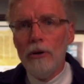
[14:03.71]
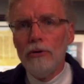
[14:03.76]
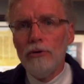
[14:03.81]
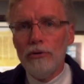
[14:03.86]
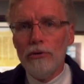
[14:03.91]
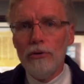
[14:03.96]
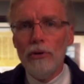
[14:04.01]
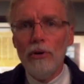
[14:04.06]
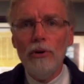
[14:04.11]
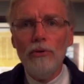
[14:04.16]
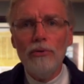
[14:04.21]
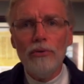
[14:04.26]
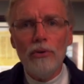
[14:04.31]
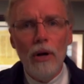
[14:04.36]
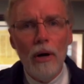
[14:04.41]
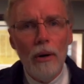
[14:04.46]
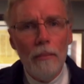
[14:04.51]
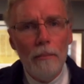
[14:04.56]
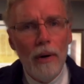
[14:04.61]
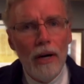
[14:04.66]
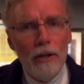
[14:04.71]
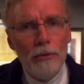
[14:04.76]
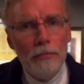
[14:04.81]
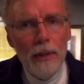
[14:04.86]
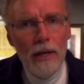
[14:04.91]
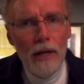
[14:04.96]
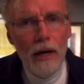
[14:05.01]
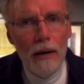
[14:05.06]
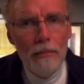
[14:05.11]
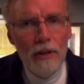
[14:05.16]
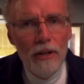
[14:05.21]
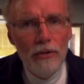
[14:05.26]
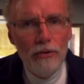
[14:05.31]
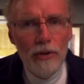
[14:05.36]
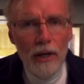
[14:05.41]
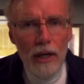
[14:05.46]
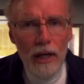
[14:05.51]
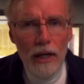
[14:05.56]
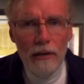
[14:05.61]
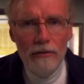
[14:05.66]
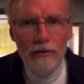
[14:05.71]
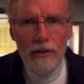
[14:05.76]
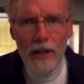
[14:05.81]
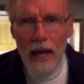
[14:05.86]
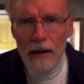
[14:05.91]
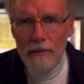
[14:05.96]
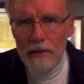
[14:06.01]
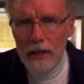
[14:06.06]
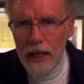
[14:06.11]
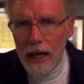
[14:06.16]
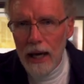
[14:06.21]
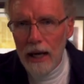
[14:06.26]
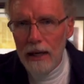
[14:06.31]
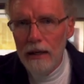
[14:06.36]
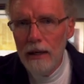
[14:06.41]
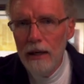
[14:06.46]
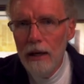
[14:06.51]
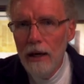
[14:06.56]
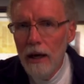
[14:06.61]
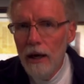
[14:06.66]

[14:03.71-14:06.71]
Jerusalem must become the city of David again,